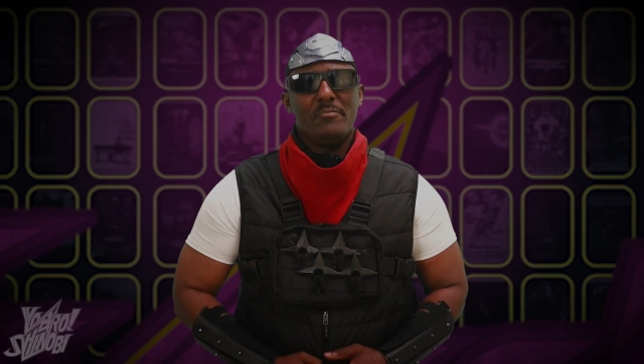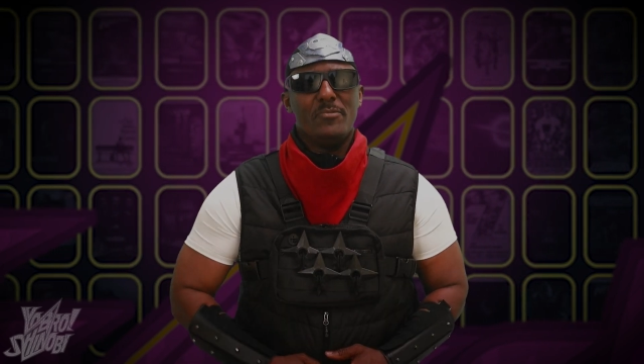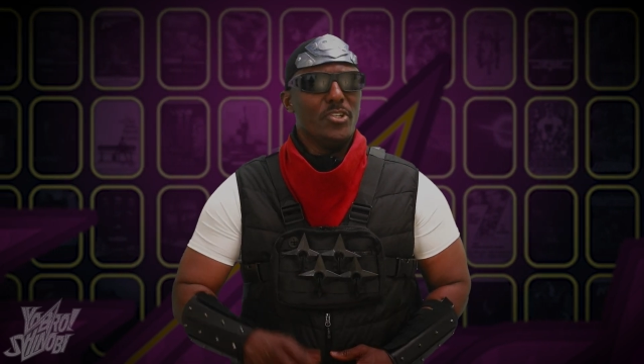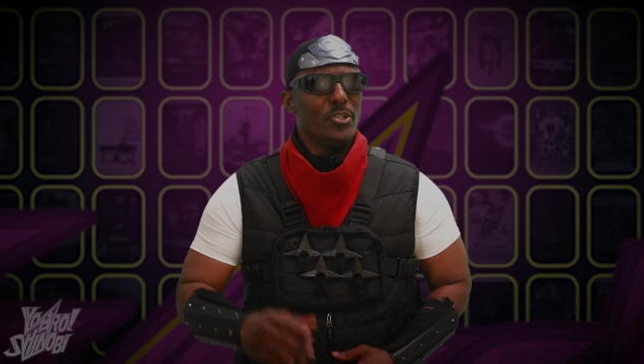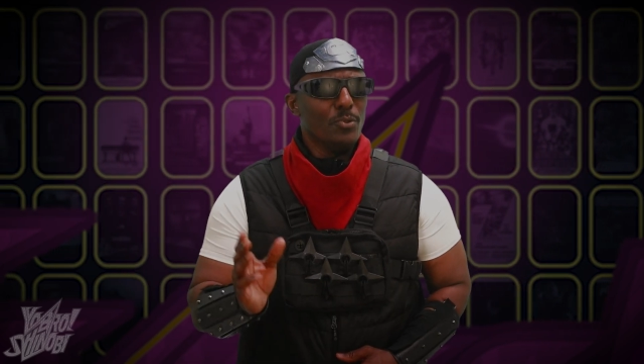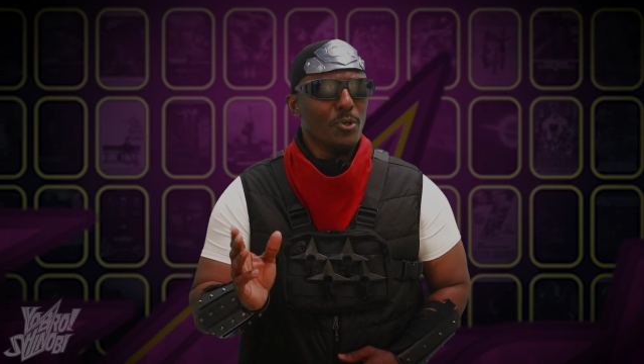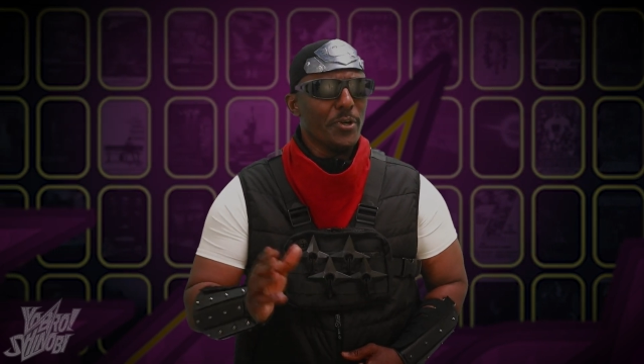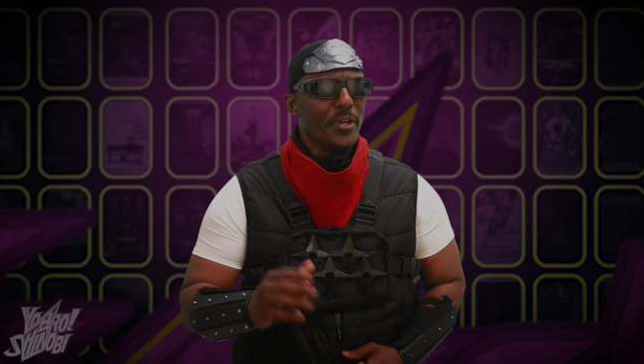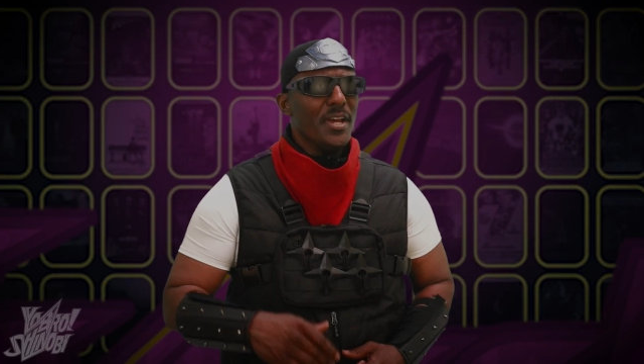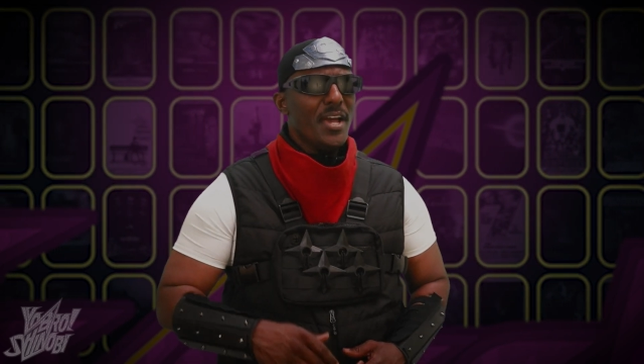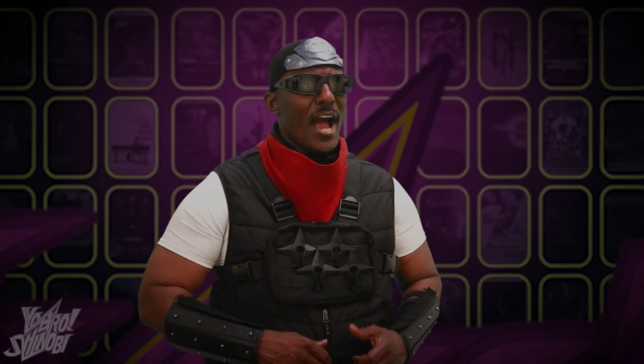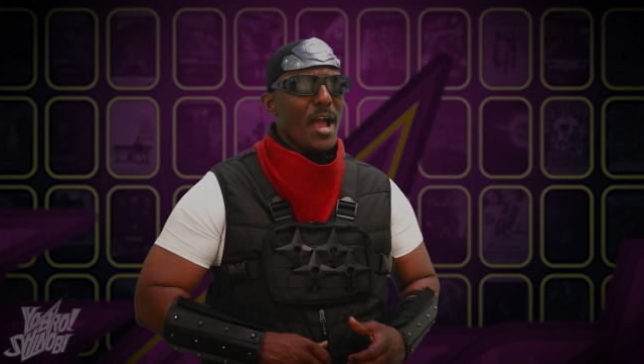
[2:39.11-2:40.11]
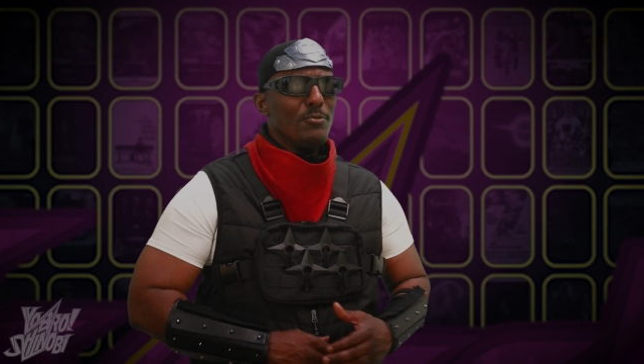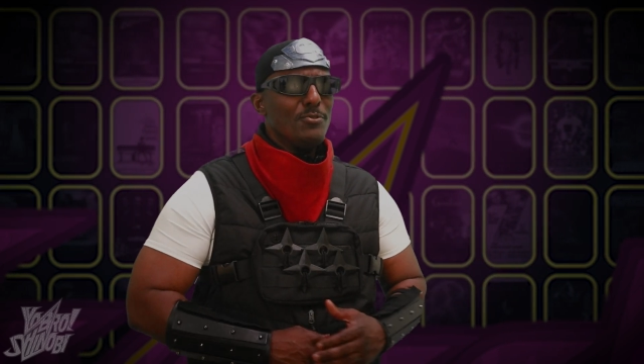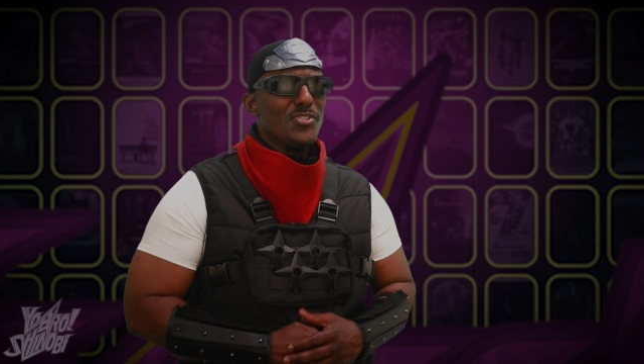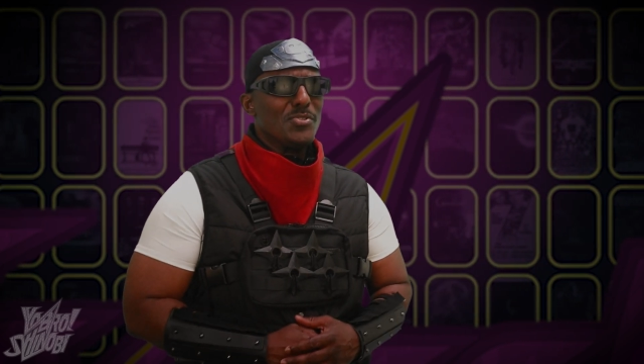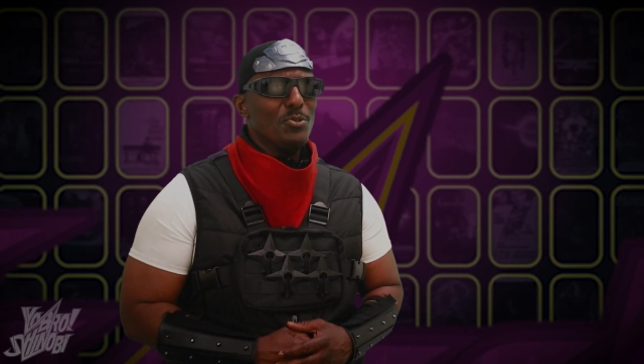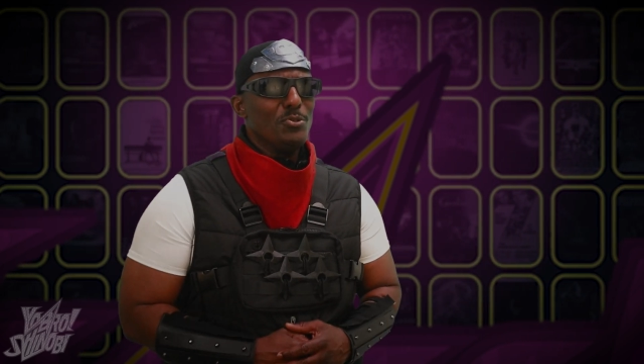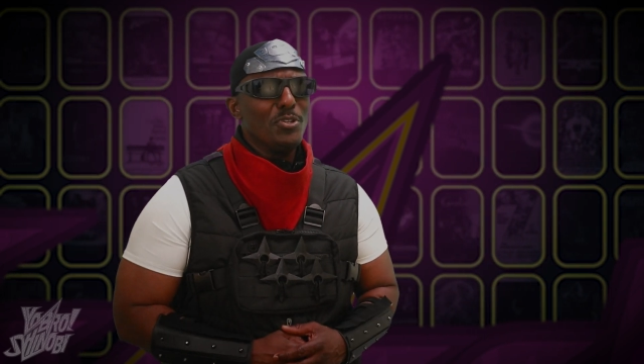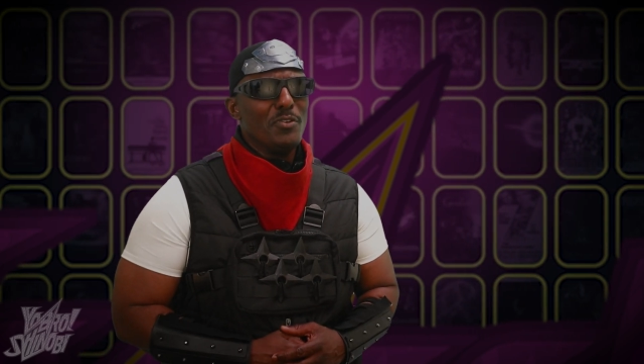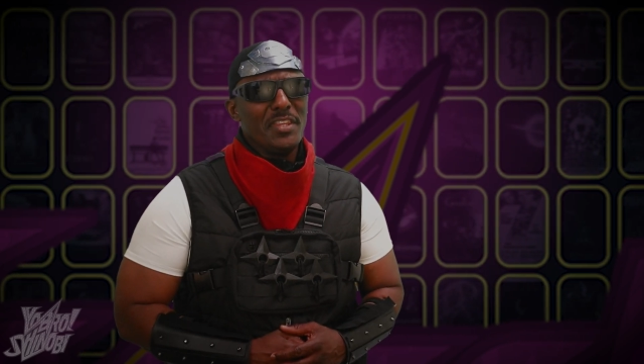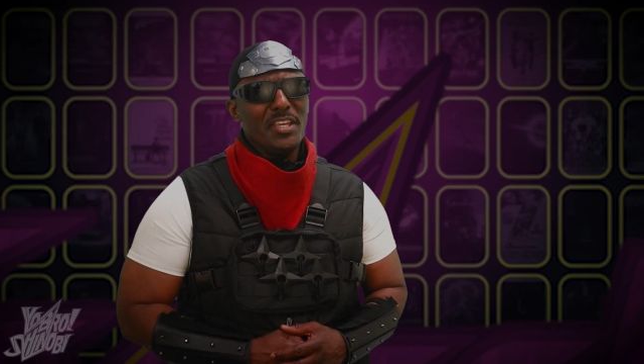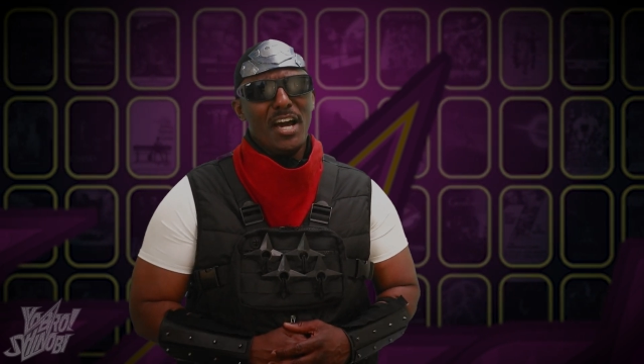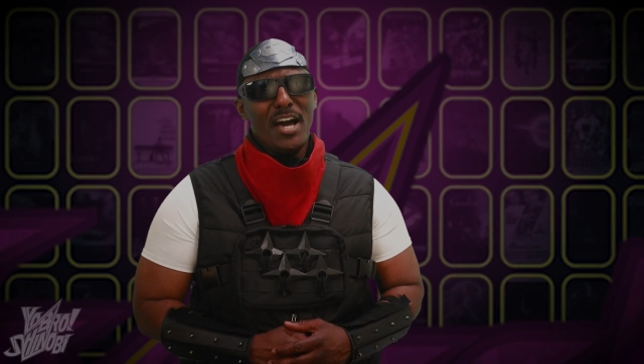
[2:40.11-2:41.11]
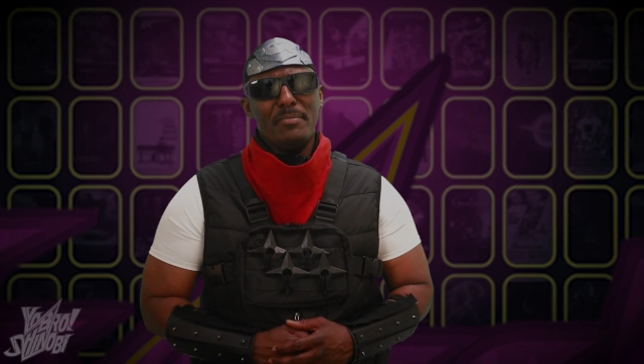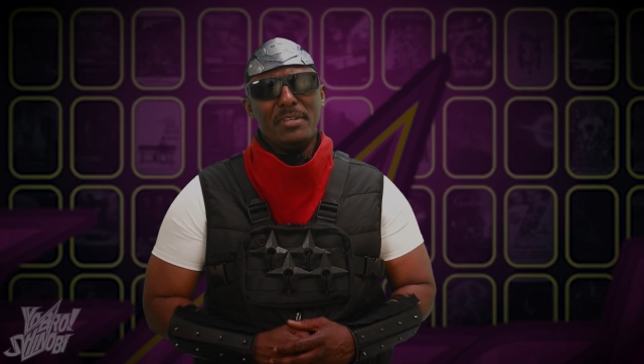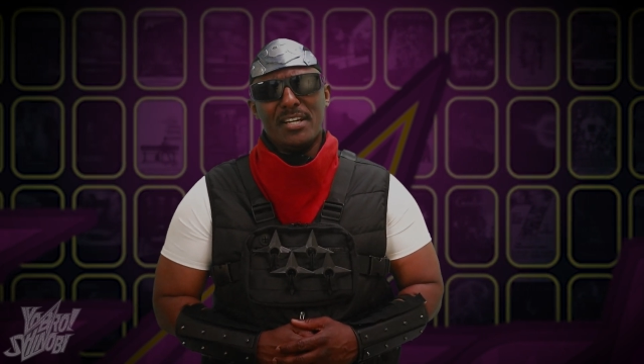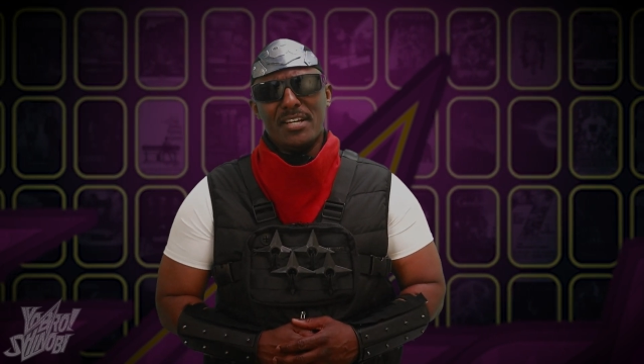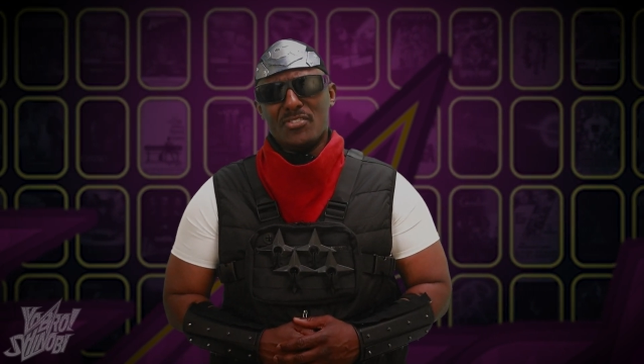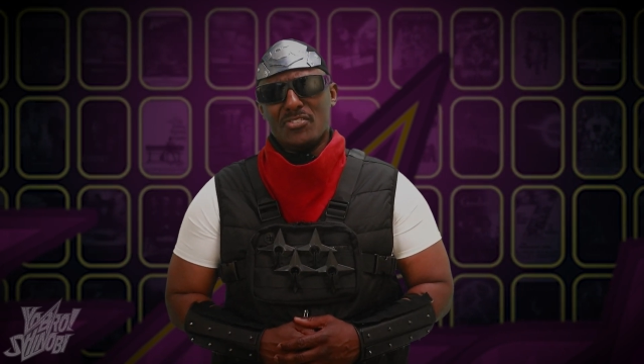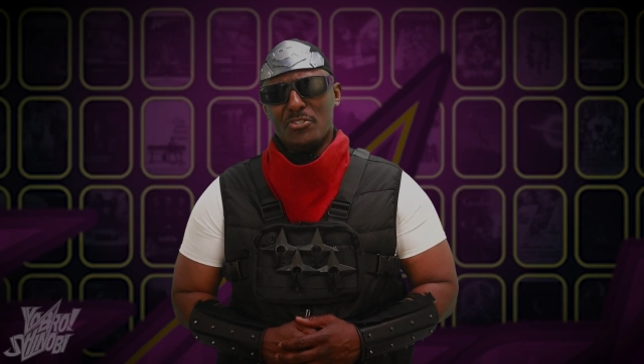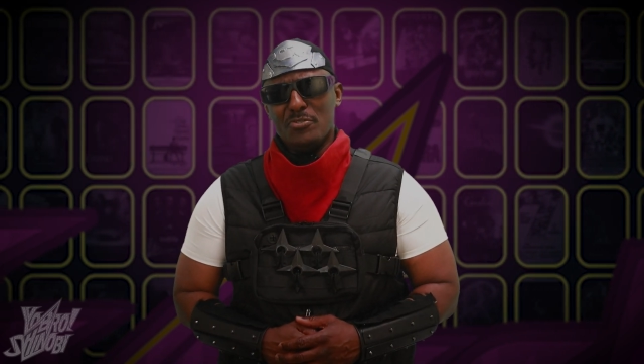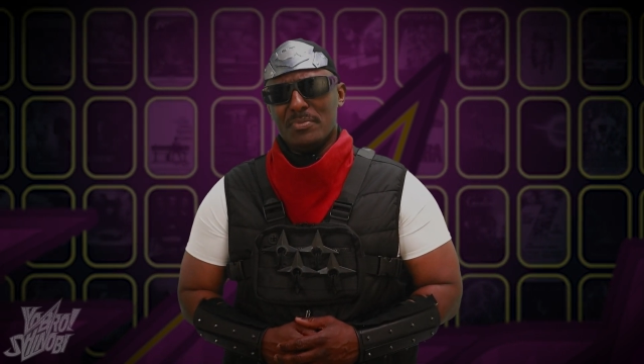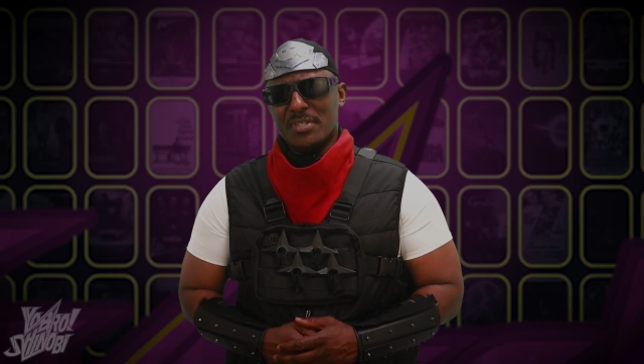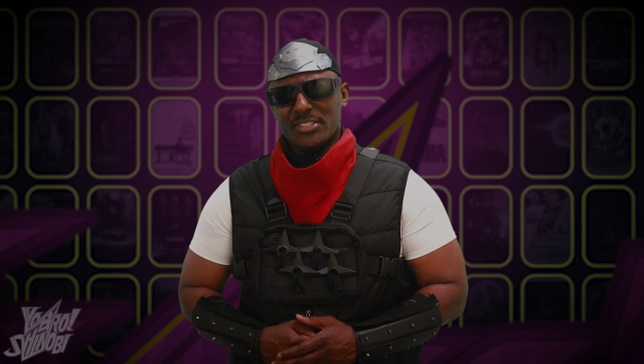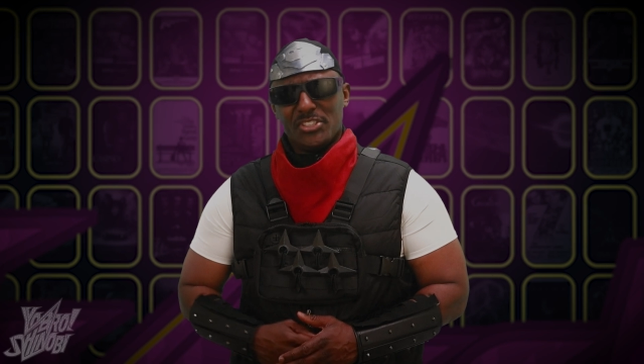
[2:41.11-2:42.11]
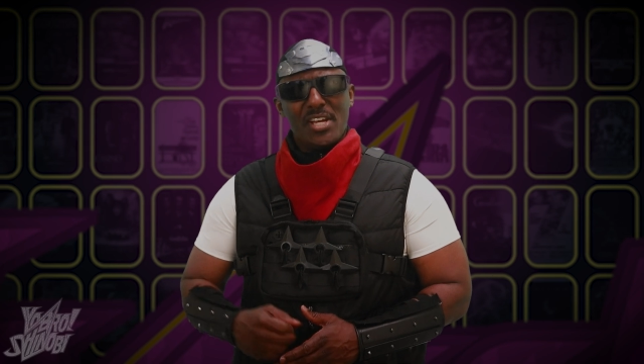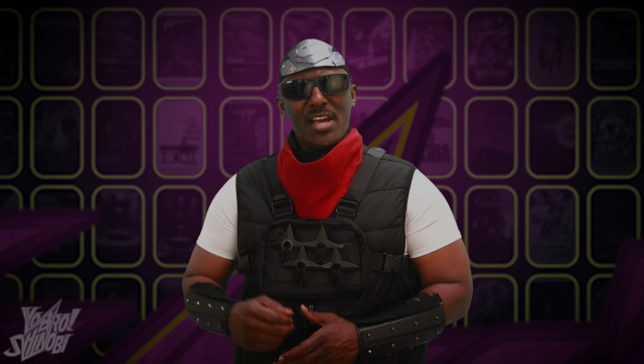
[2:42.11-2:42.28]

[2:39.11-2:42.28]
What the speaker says: Don't worry, I won't swoon over the ambiance too much.